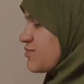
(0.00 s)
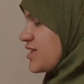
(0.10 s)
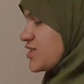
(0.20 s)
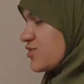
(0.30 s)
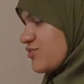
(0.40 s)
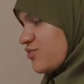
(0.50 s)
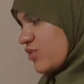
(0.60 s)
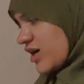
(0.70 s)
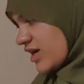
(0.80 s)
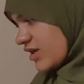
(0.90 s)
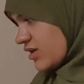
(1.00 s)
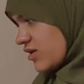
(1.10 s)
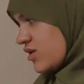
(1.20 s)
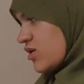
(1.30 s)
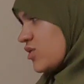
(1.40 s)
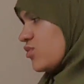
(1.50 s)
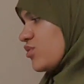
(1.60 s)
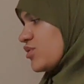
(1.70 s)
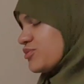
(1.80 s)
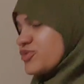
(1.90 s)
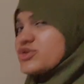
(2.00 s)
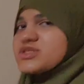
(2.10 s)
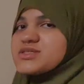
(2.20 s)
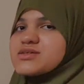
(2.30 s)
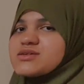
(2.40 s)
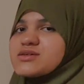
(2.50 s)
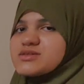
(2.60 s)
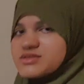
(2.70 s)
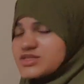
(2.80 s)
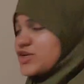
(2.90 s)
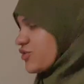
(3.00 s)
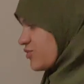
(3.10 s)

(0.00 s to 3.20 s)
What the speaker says: place of y we'll put 0.